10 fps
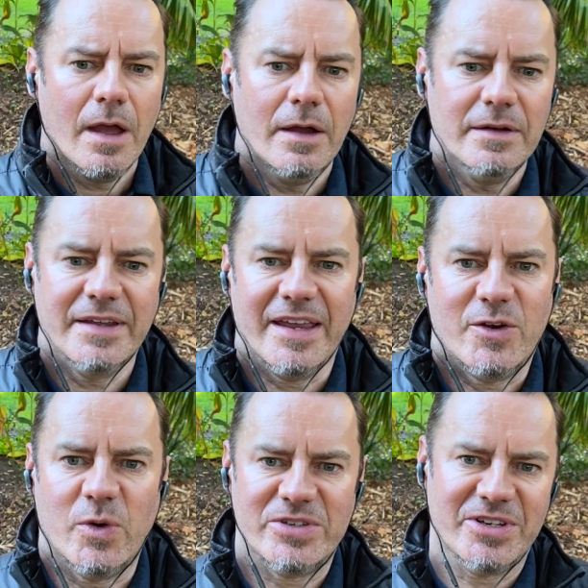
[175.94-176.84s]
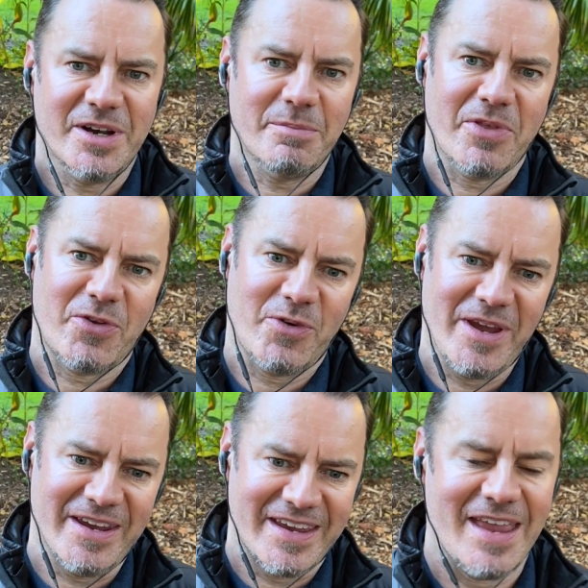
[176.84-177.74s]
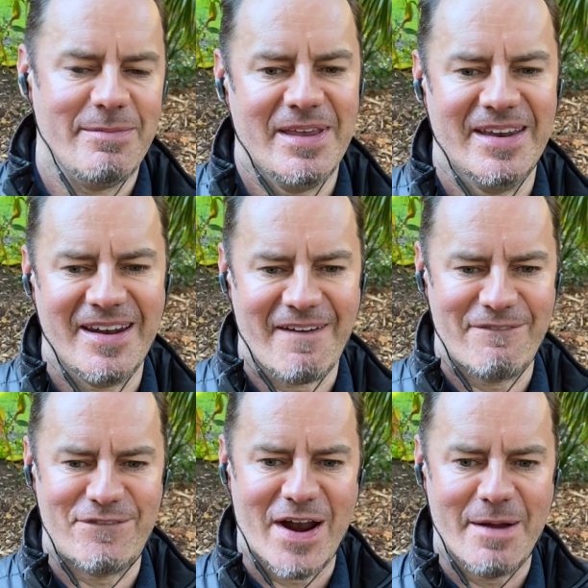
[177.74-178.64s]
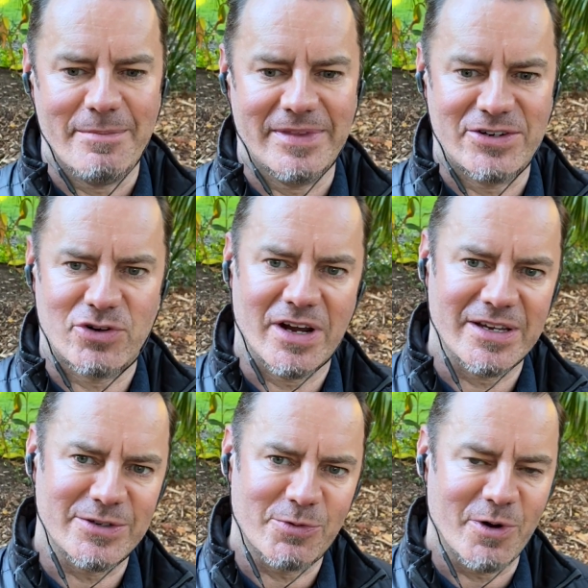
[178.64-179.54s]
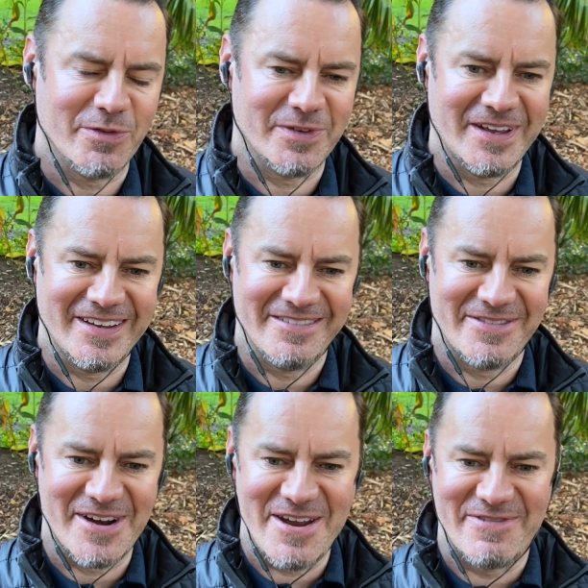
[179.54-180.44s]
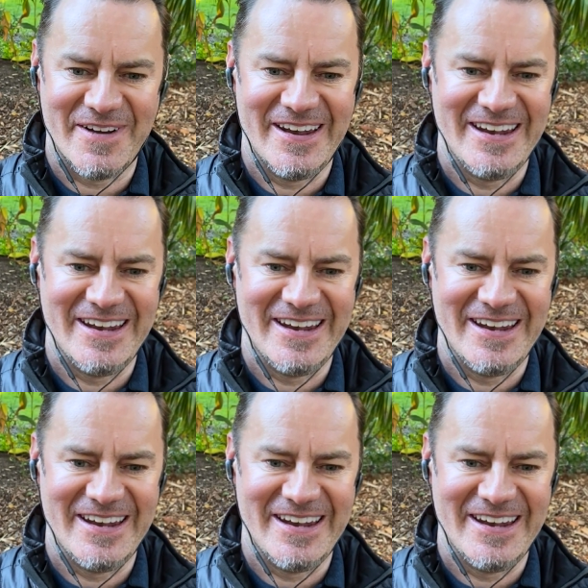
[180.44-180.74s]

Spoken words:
Okay, question number 3 came in from the Drunken Dwarf, a very funny